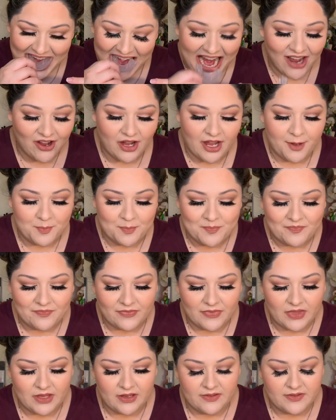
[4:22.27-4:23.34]
Okay.
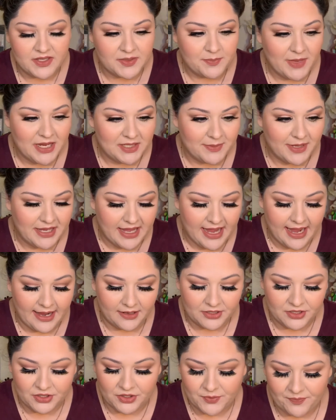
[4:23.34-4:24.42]
This makes me
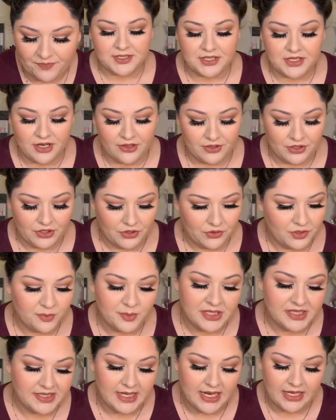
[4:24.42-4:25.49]
gag too. Another huge
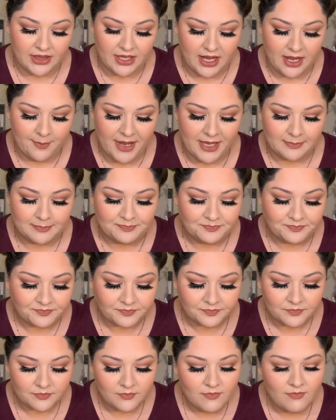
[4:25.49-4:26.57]
mistake that I made.
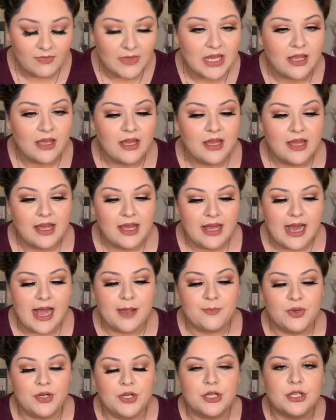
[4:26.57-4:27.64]
I
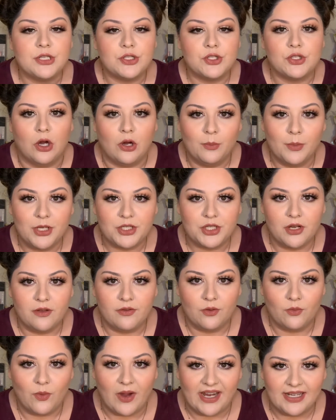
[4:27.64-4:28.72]
put so much of the
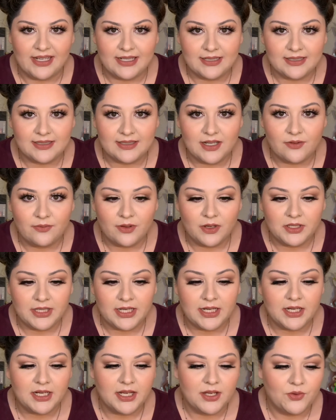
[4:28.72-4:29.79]
whitening stuff on
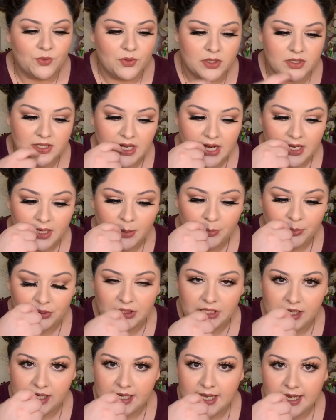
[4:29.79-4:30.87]
there. It was kind of
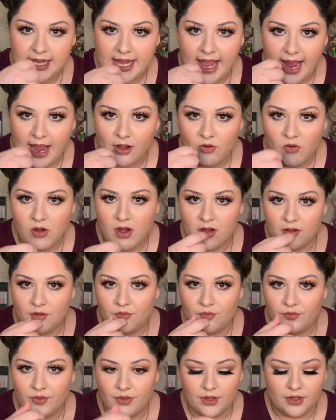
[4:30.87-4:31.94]
bleeding out
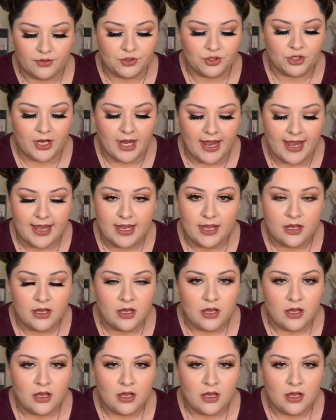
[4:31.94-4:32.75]
of the tray,